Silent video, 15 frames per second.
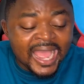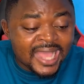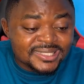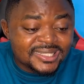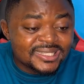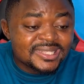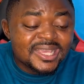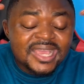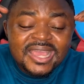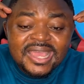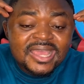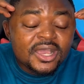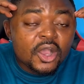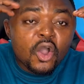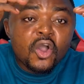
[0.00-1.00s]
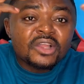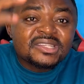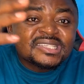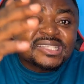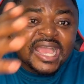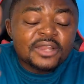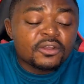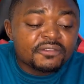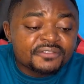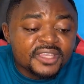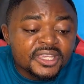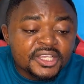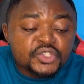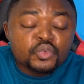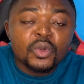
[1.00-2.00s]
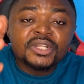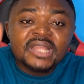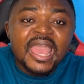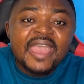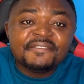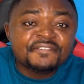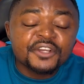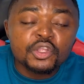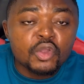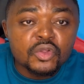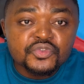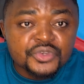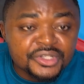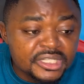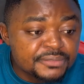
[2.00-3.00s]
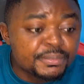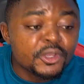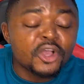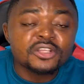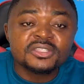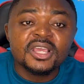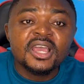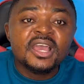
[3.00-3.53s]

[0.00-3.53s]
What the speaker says: As in, all this kind of thing is what every country needs, because